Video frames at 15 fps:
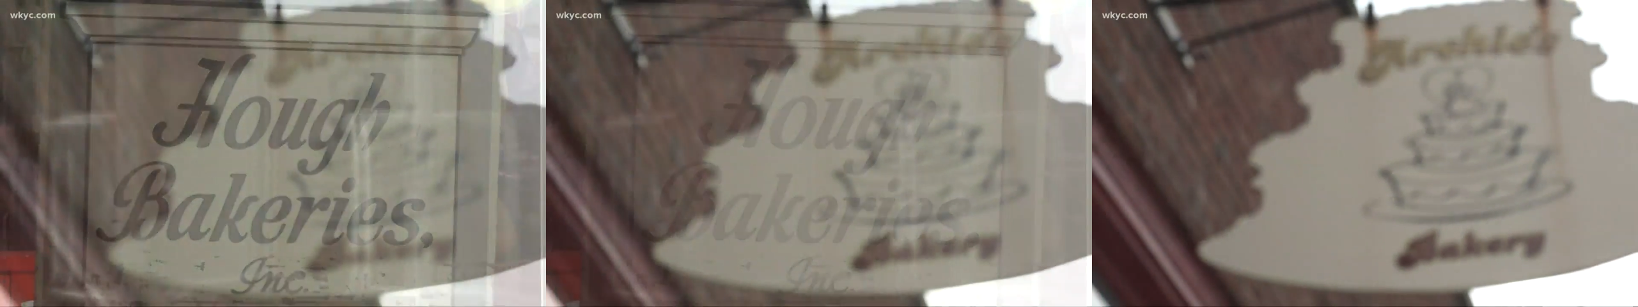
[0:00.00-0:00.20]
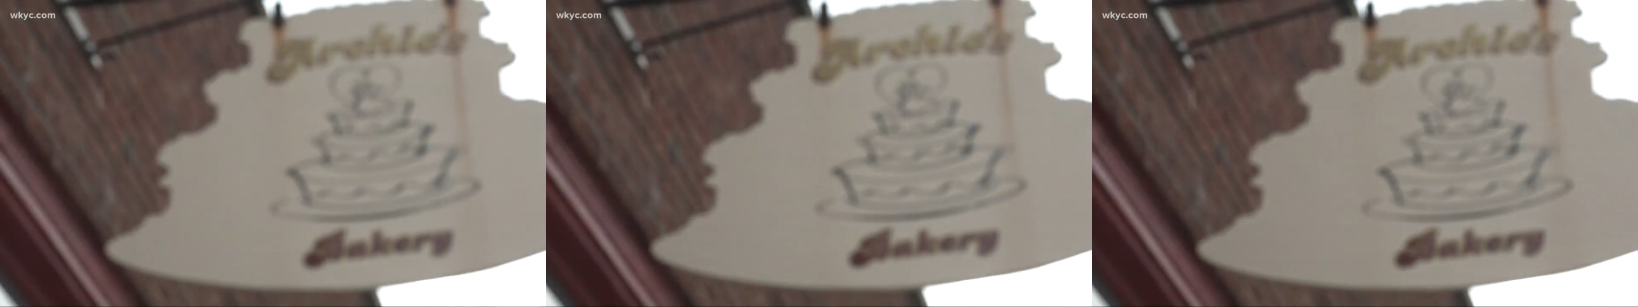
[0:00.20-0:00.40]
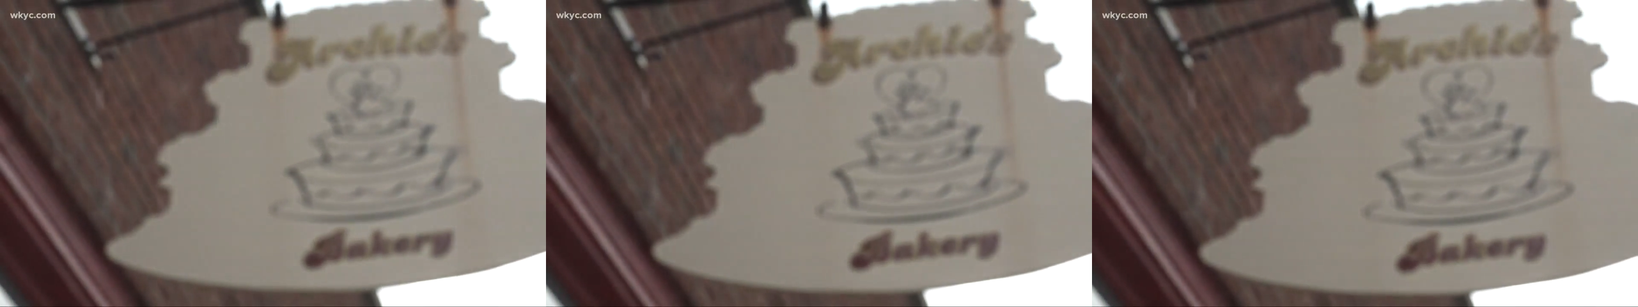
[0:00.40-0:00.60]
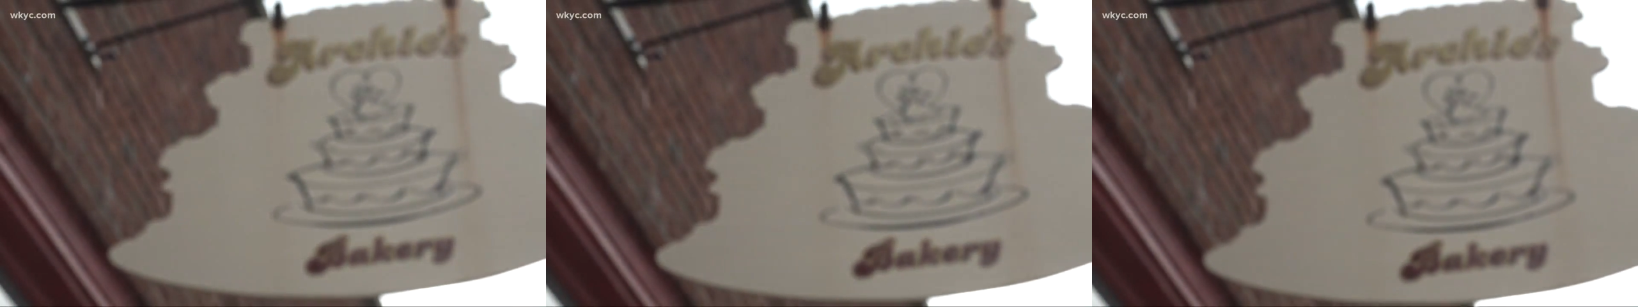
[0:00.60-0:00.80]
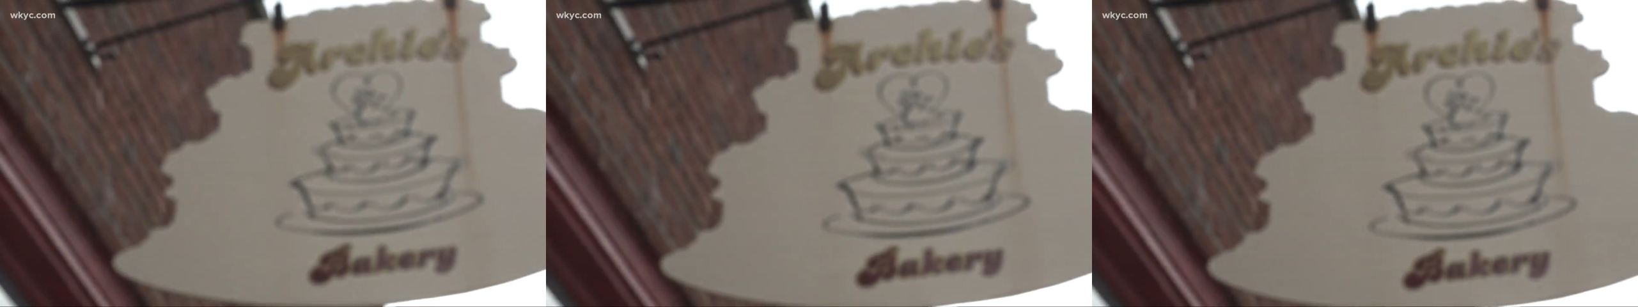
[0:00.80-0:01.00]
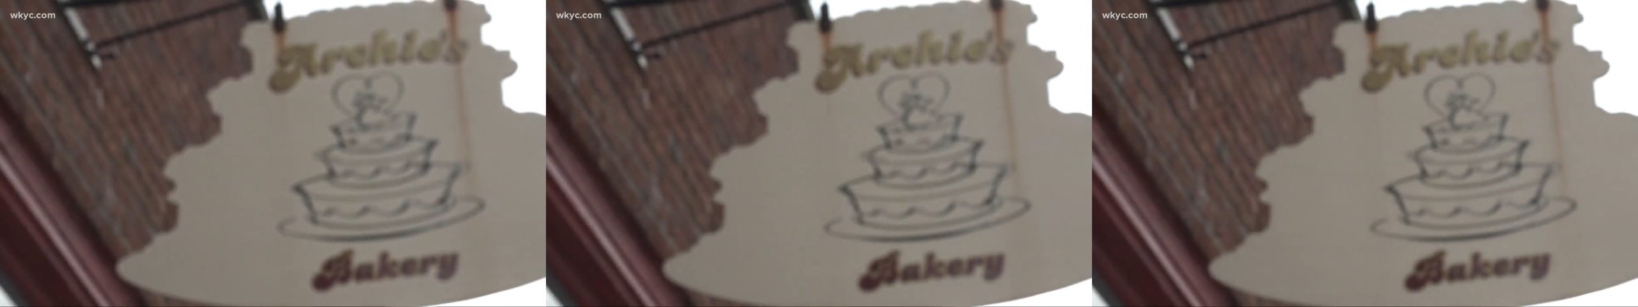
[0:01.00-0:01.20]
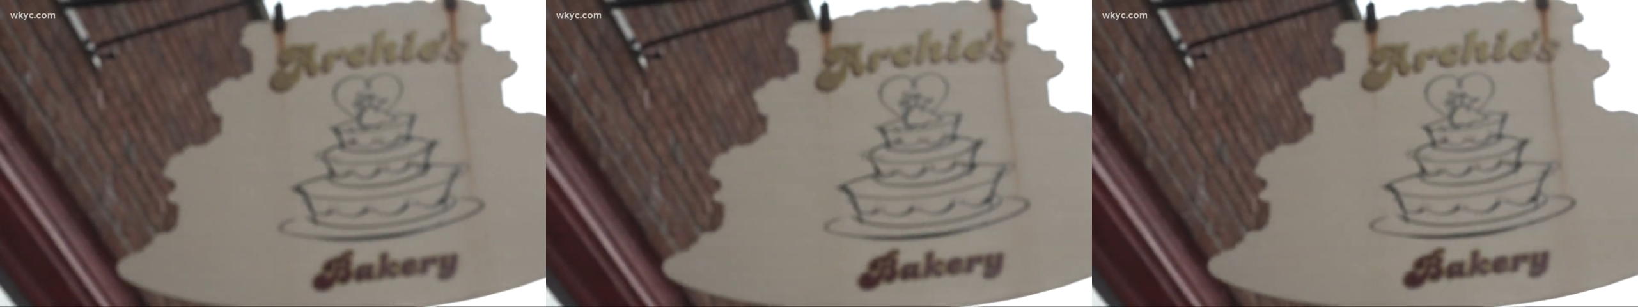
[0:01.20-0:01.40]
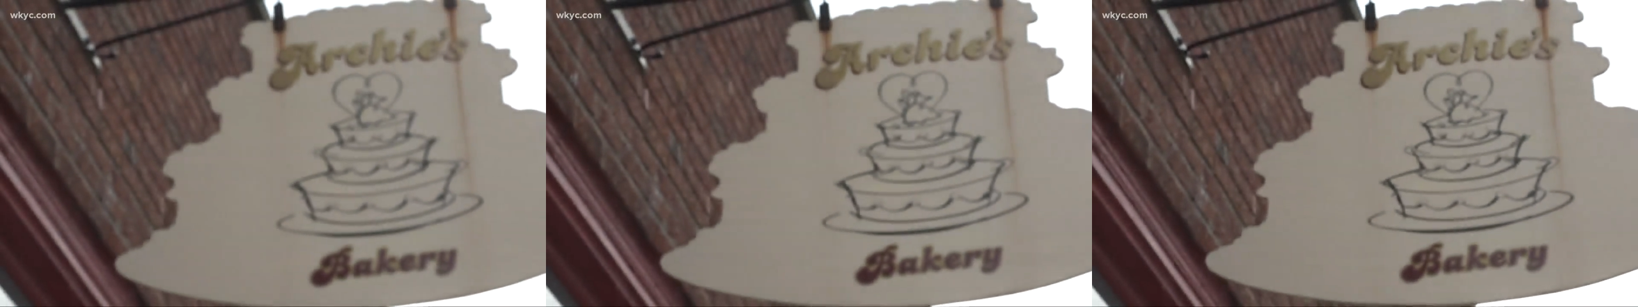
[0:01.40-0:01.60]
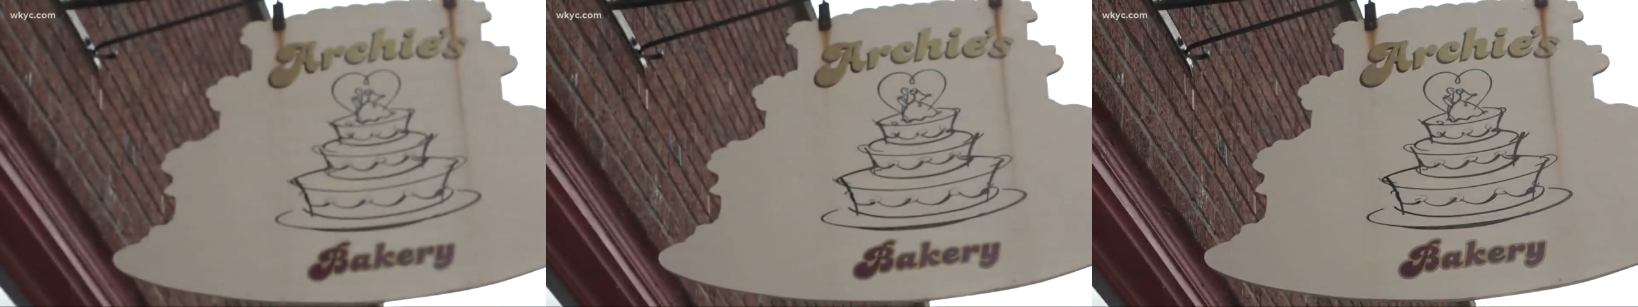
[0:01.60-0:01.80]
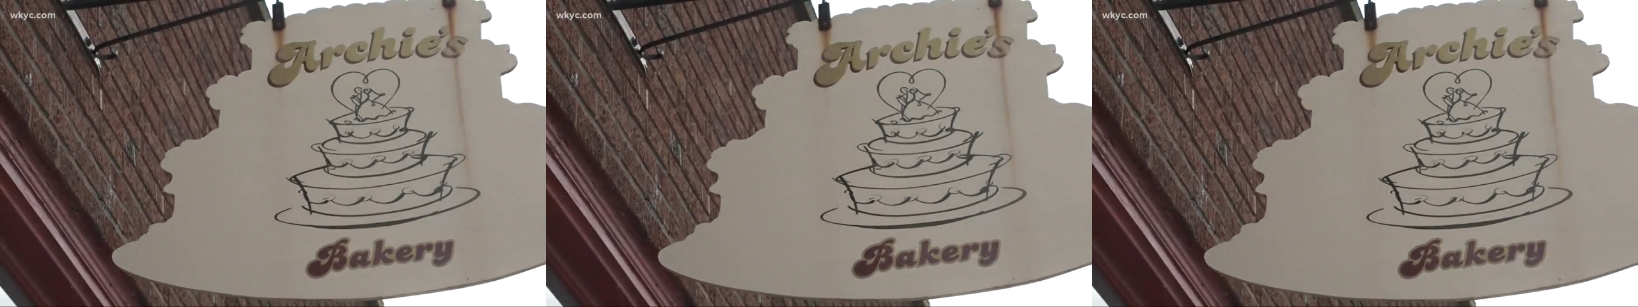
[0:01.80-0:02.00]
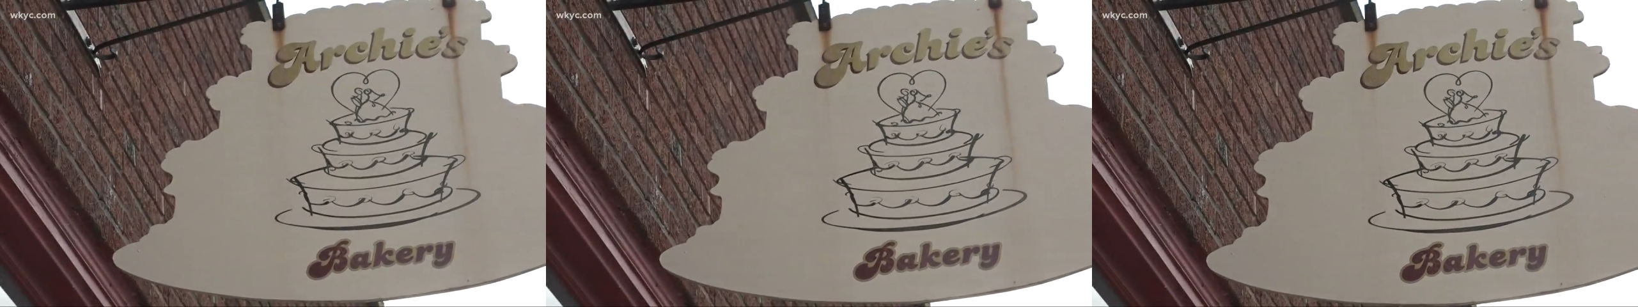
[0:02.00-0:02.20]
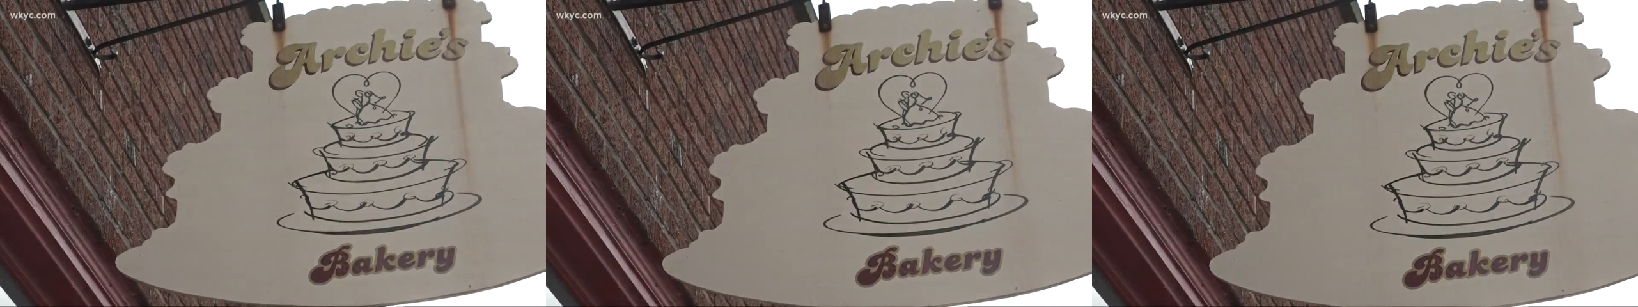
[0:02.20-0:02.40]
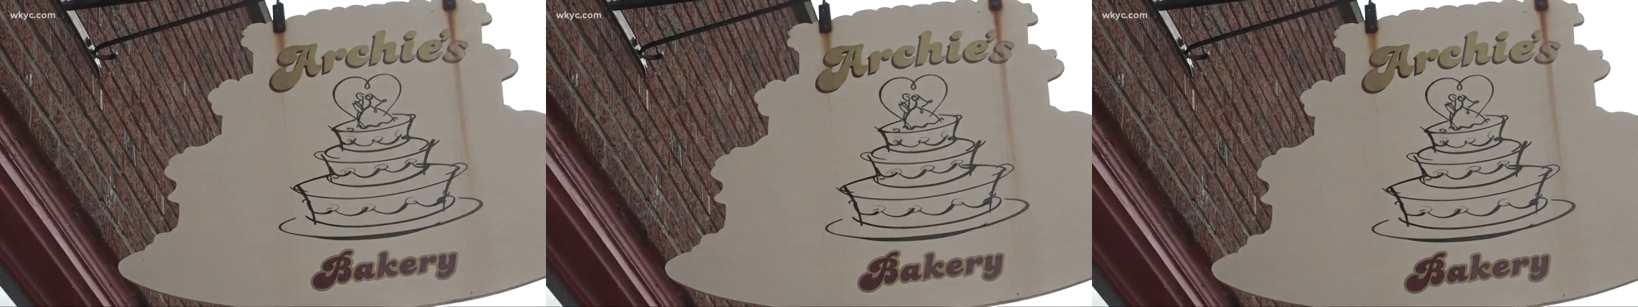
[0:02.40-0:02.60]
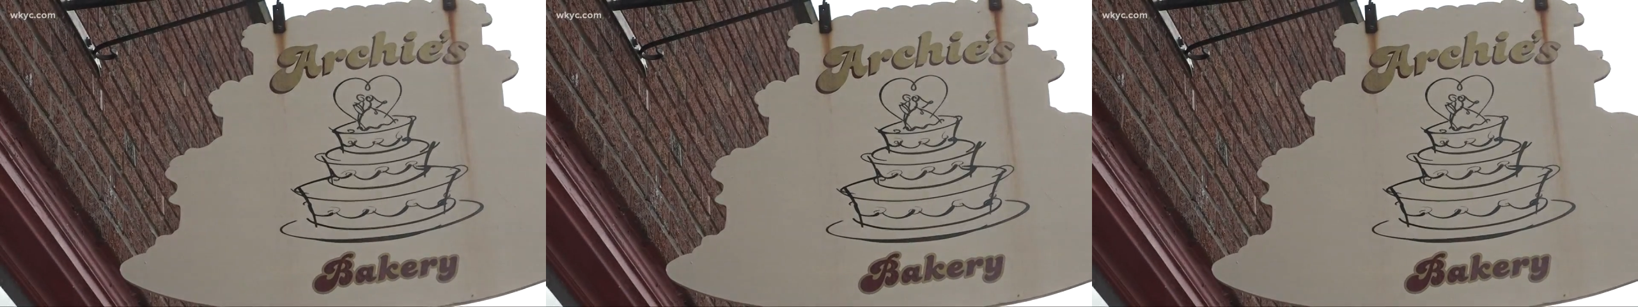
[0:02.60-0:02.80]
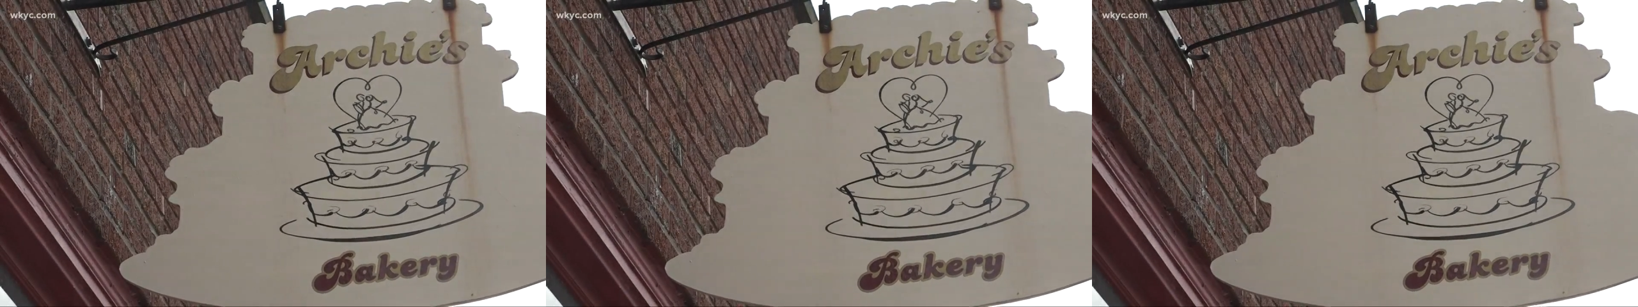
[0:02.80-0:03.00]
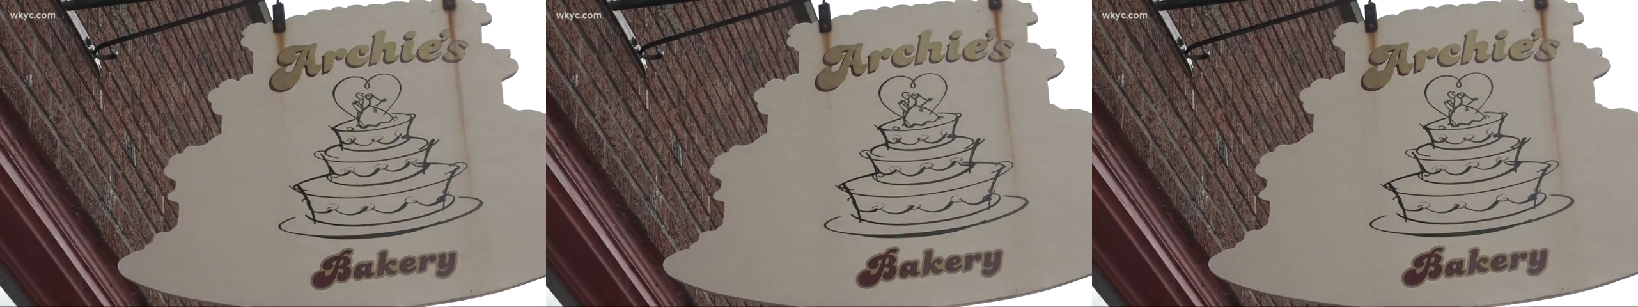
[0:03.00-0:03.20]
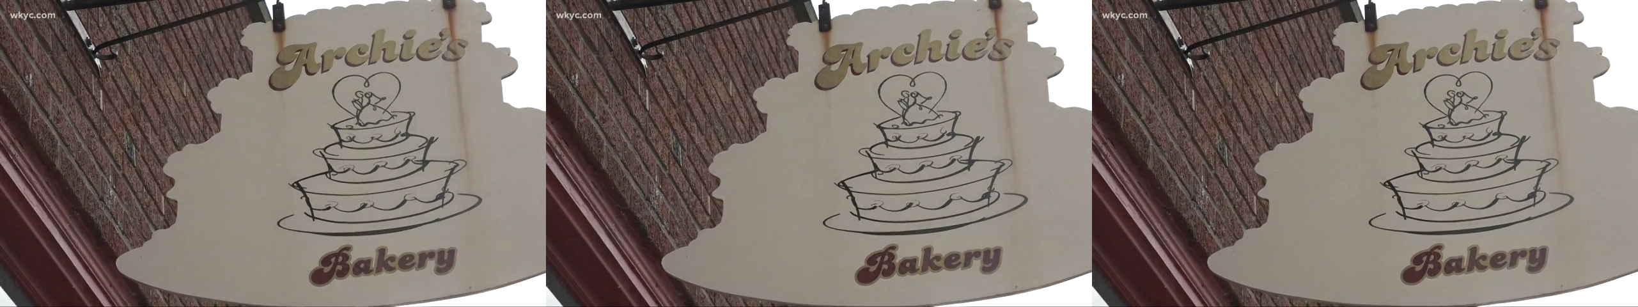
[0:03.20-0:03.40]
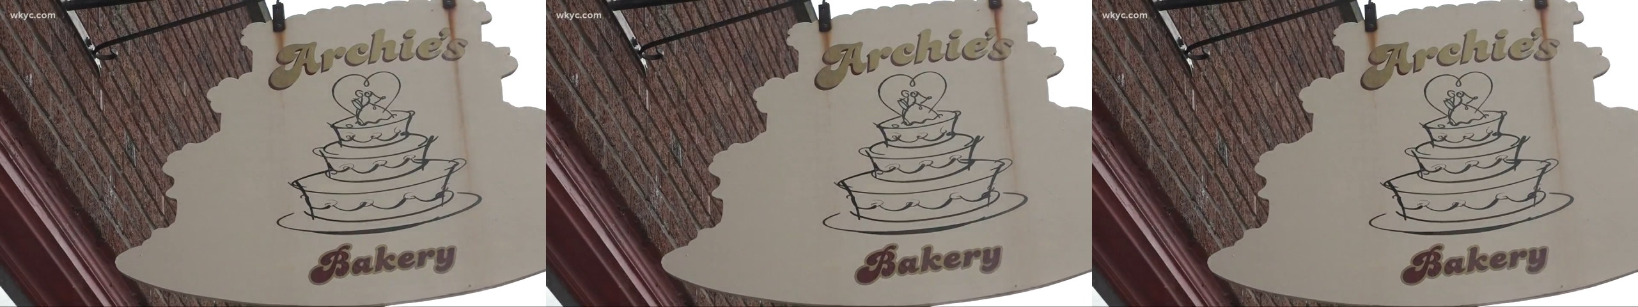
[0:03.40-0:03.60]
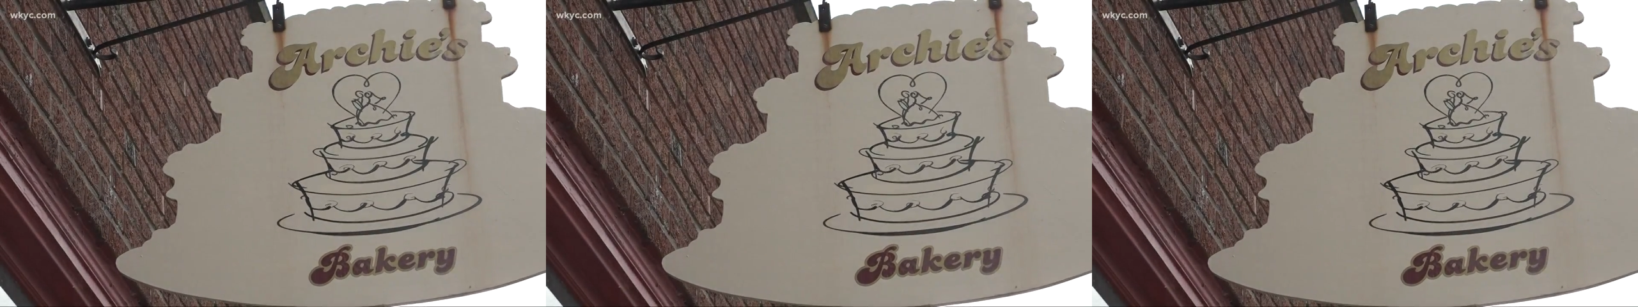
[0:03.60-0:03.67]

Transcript: No face is visible, so there are no lips to read.